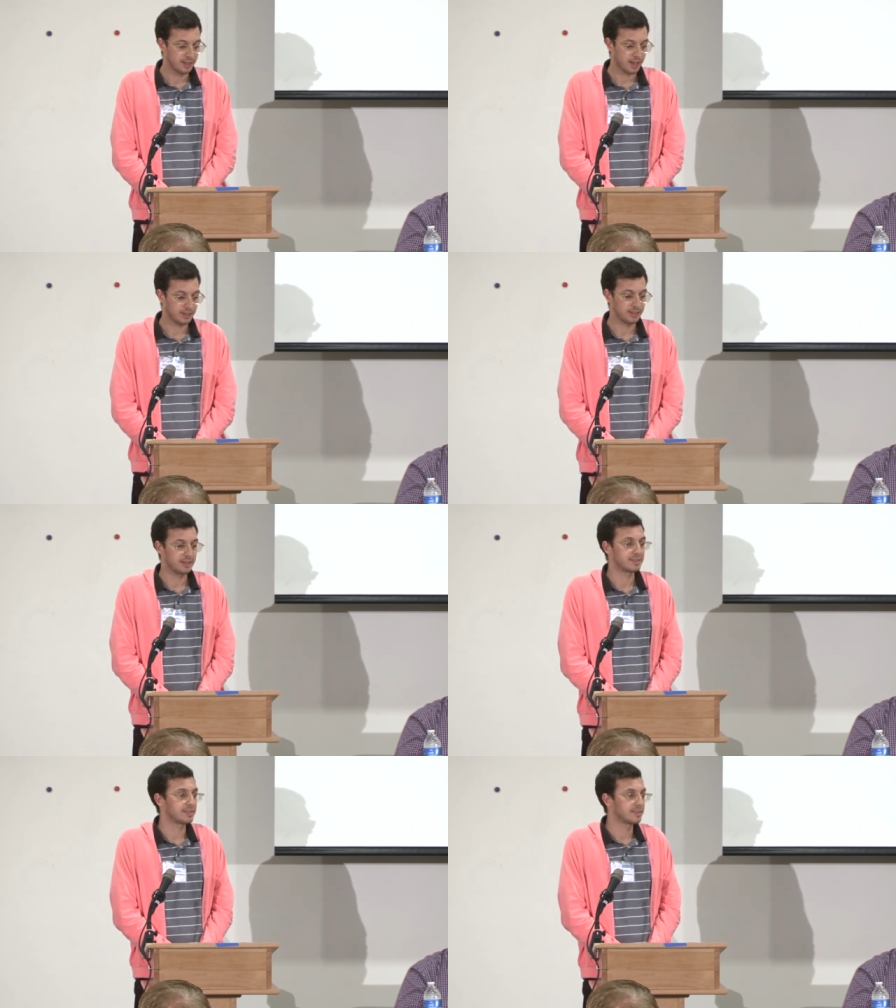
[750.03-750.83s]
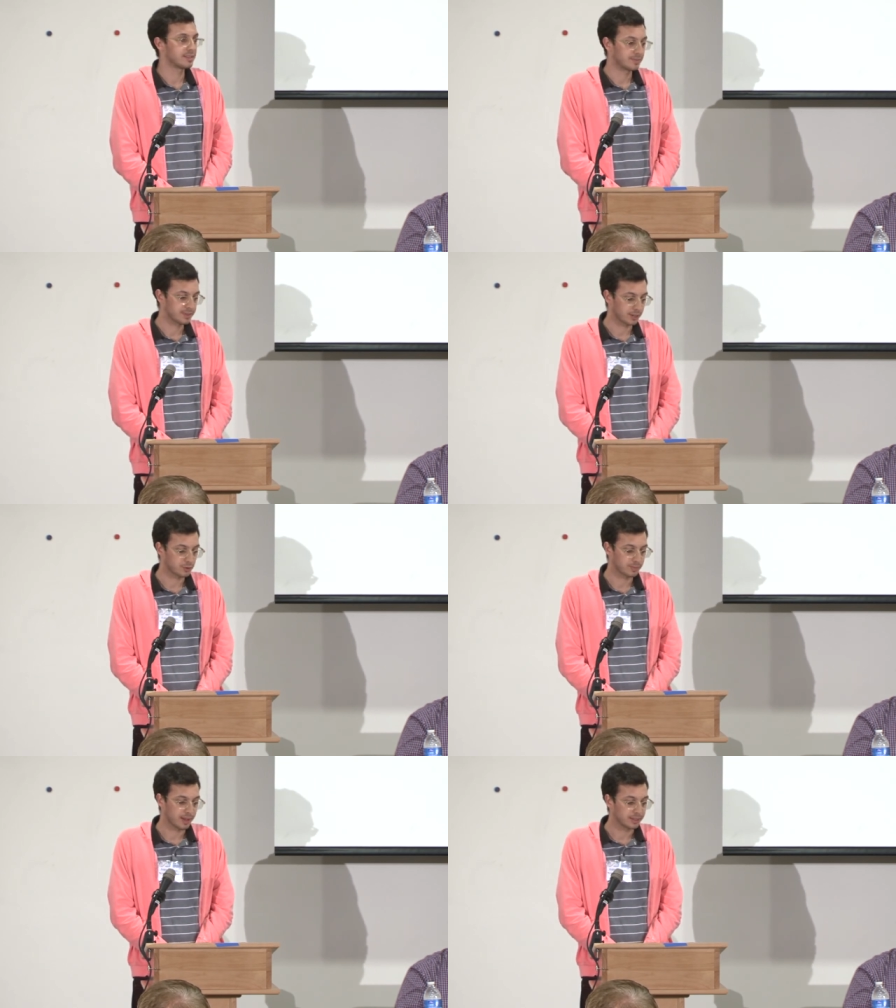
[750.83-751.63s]
and in instances of
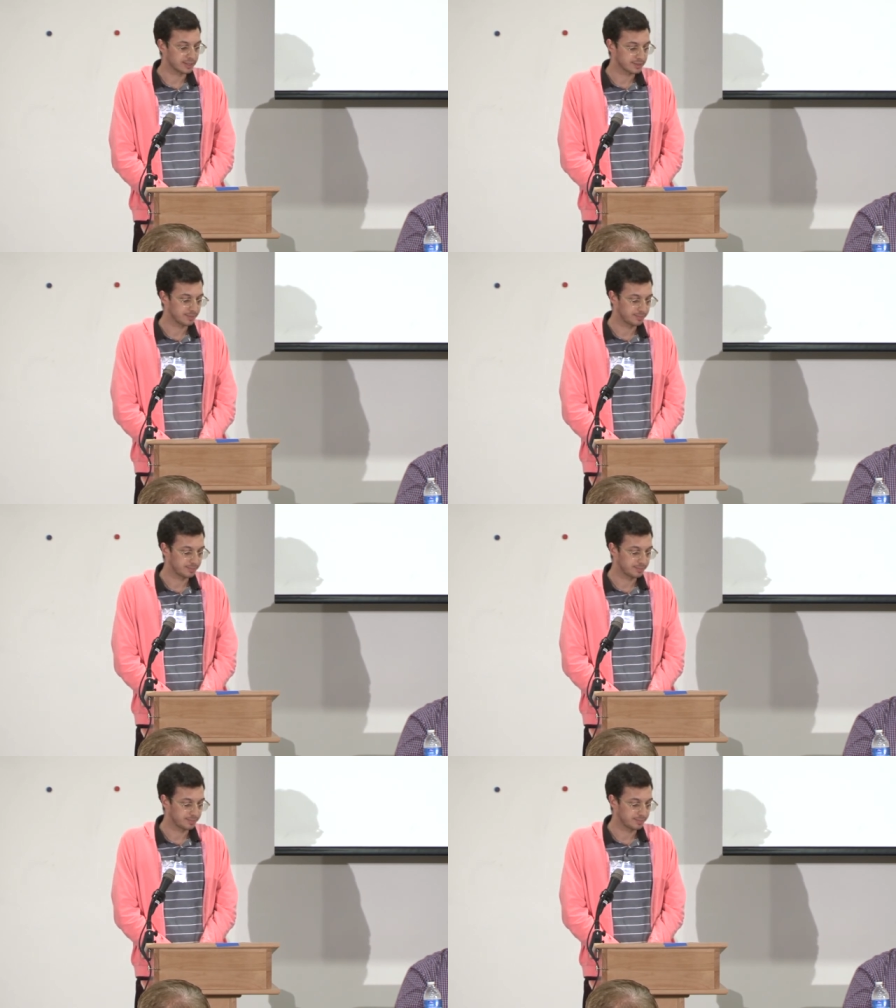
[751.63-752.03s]
sexual violence.